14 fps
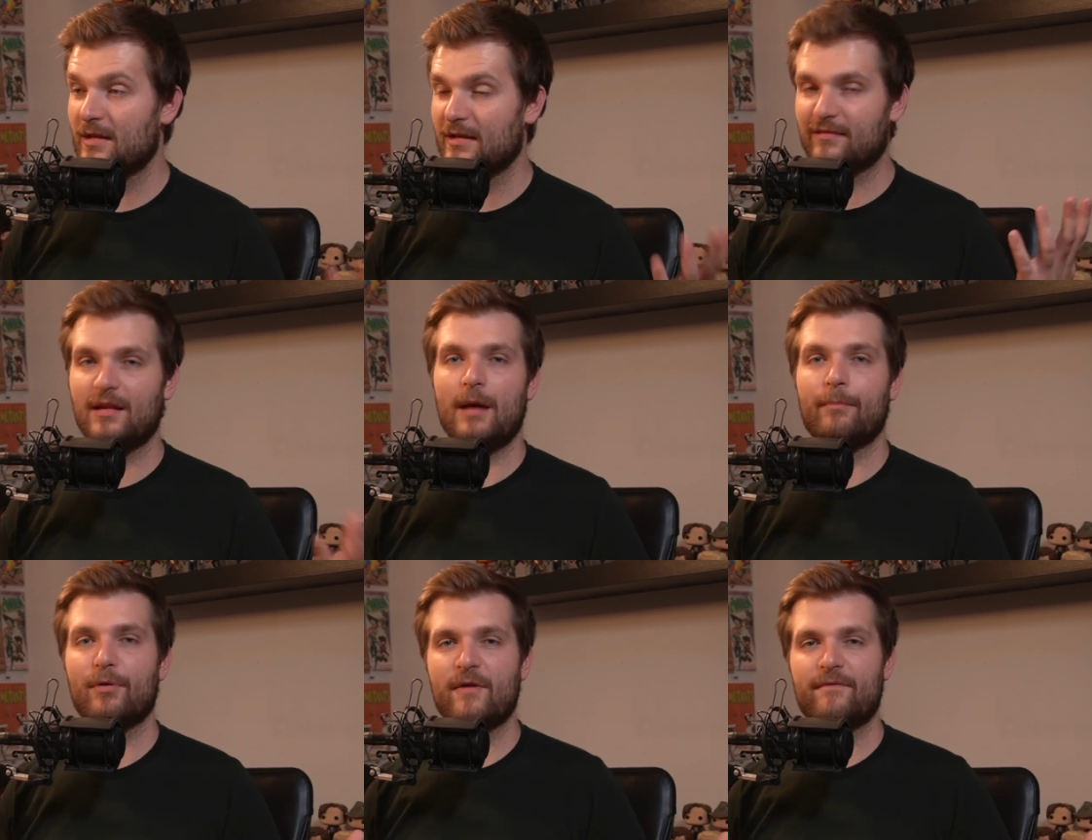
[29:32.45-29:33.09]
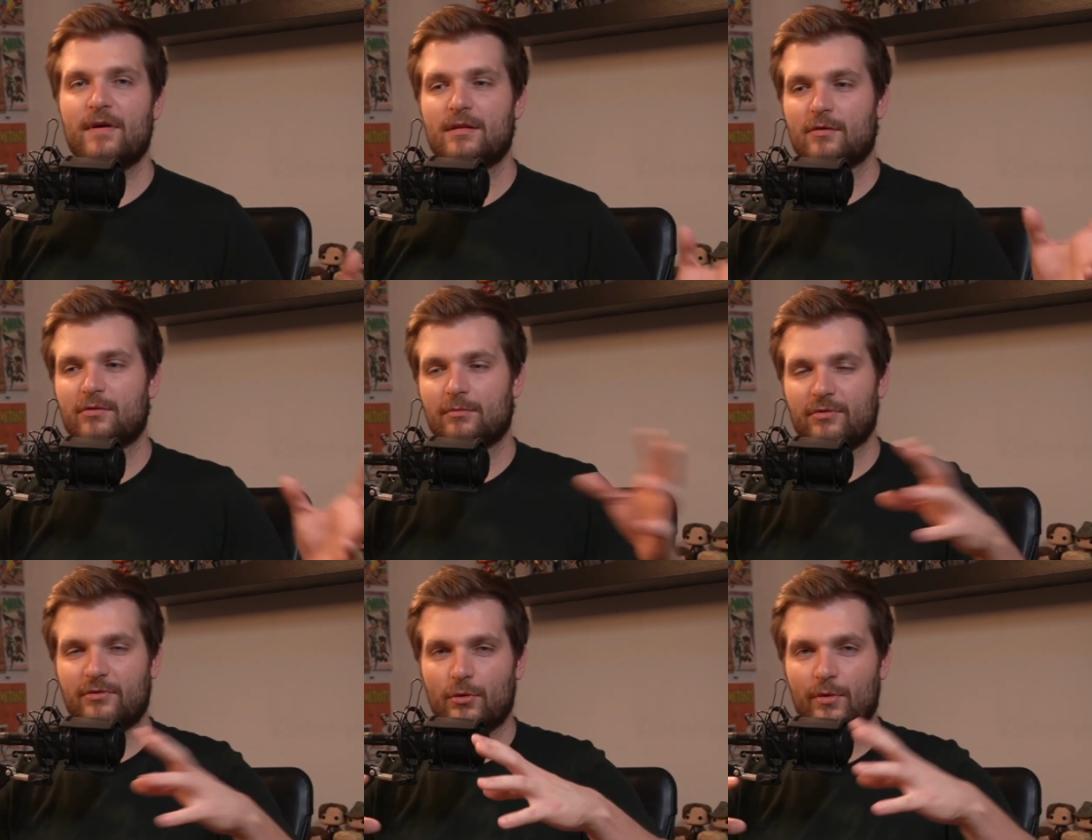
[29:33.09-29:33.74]
It's not perfect. There's
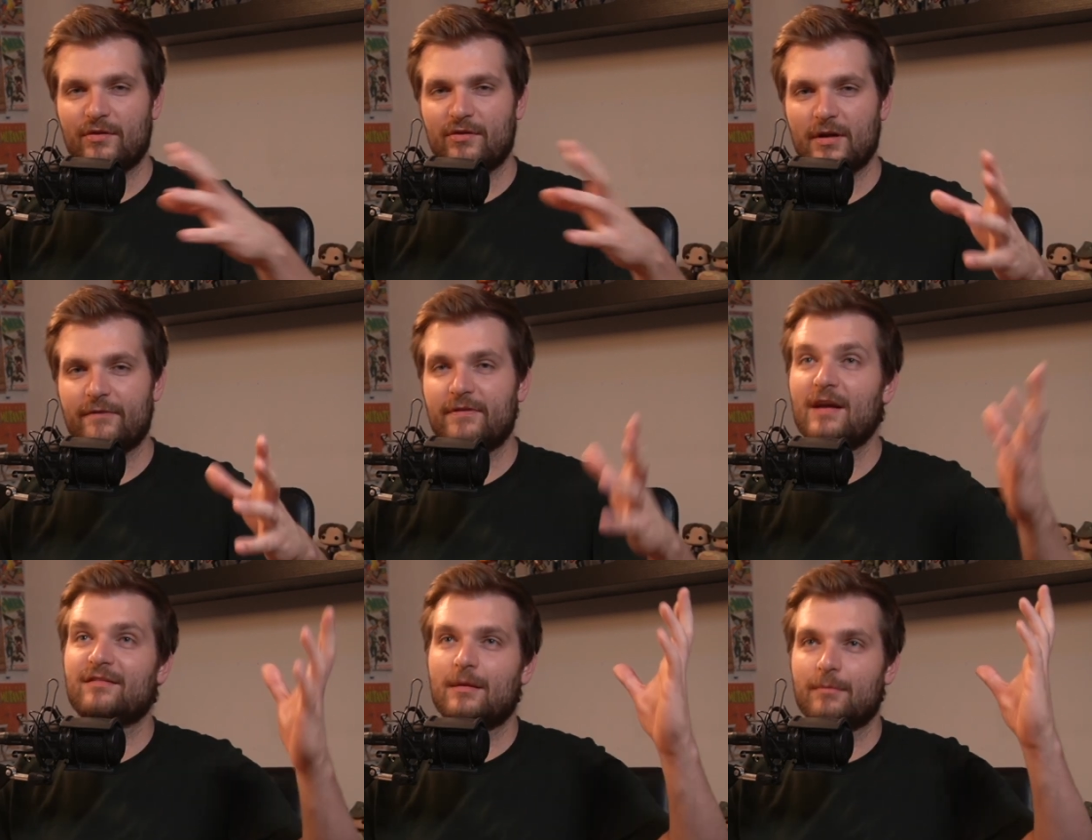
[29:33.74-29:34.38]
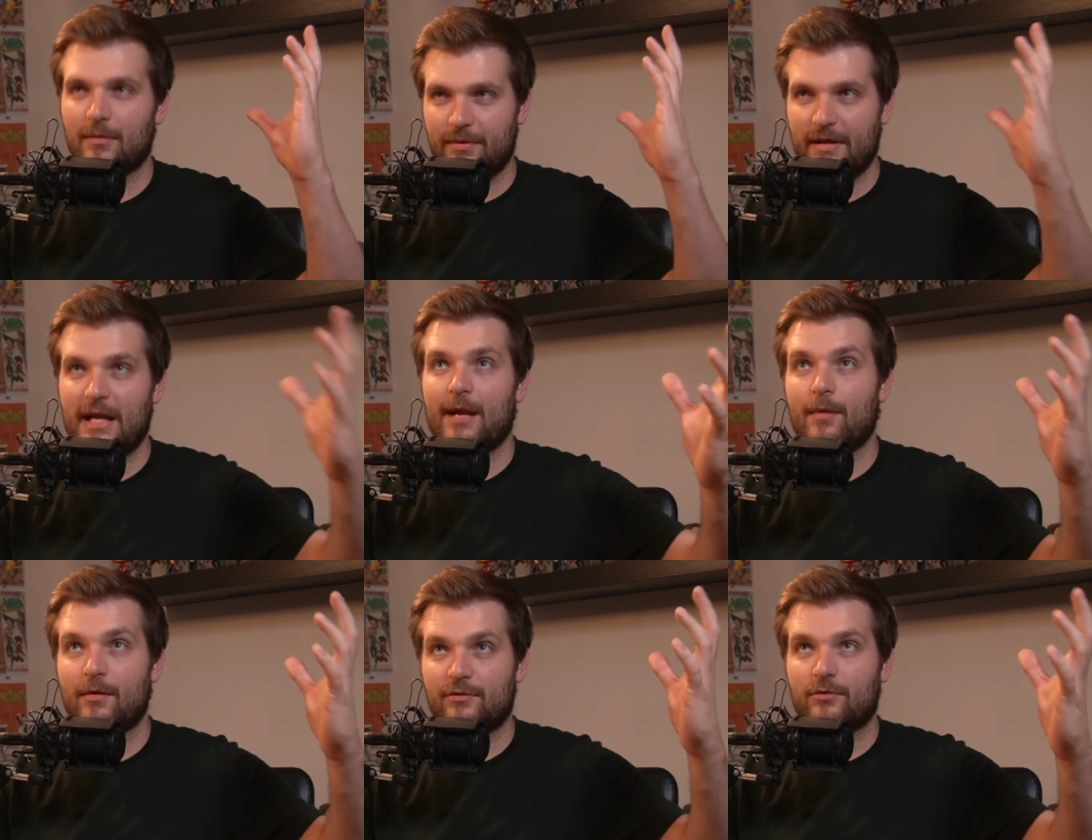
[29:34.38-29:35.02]
some story stuff. Yes, I'm
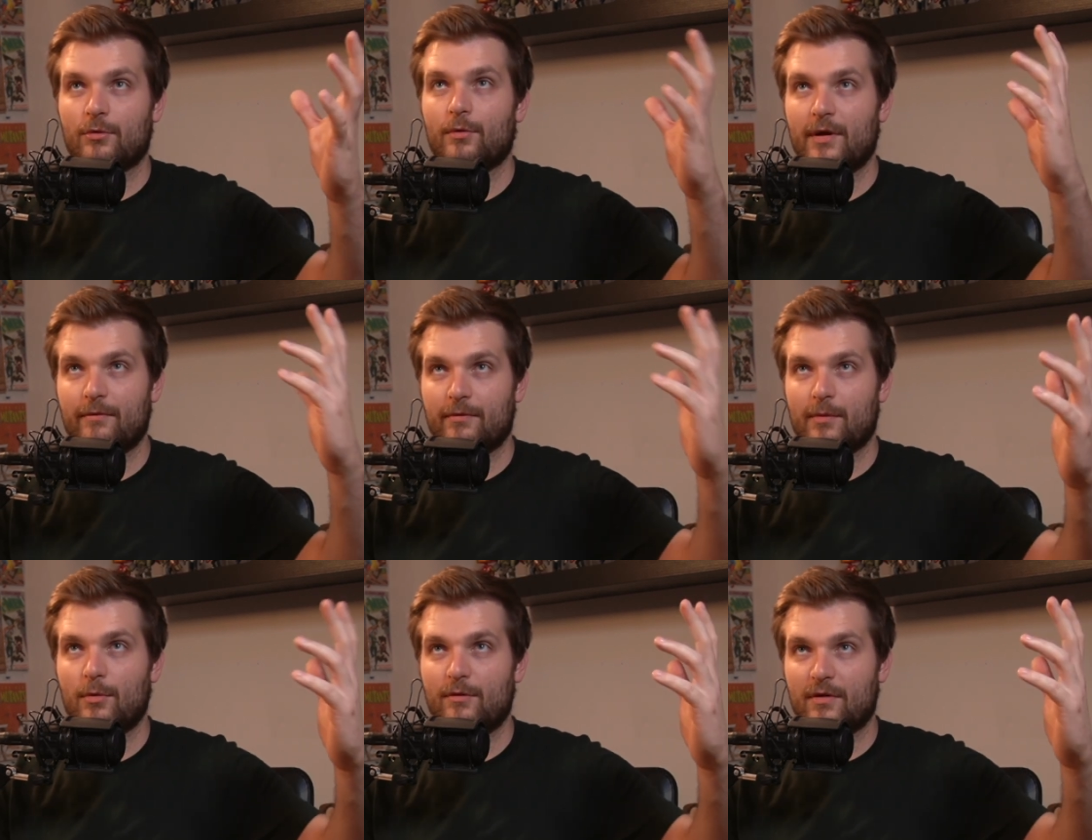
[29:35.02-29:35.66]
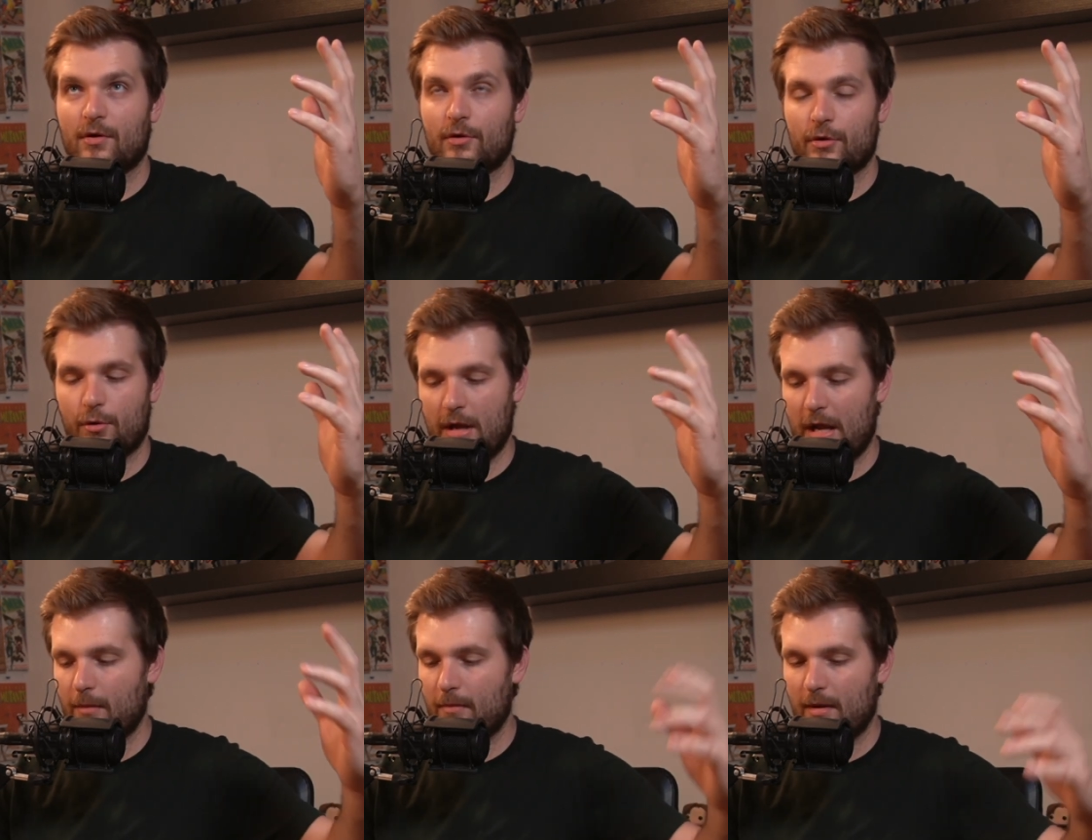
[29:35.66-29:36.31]
complaining about story for the movie called
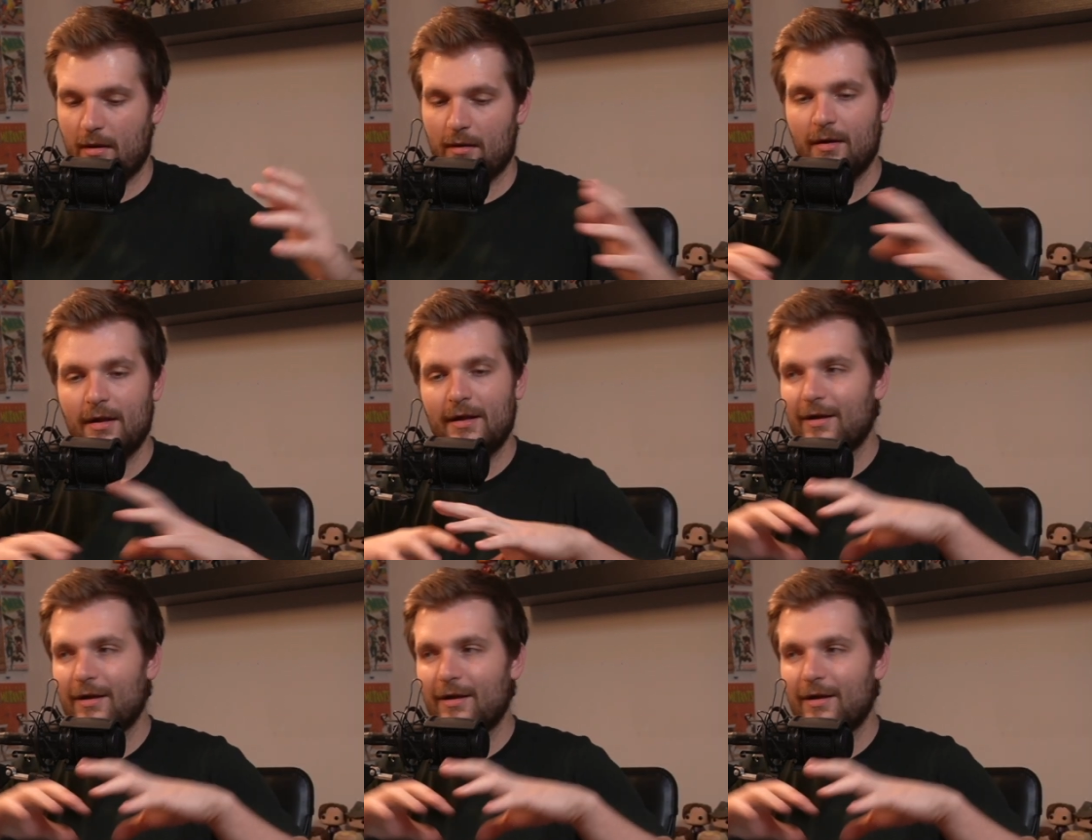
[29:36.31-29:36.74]
Cocaine Bear.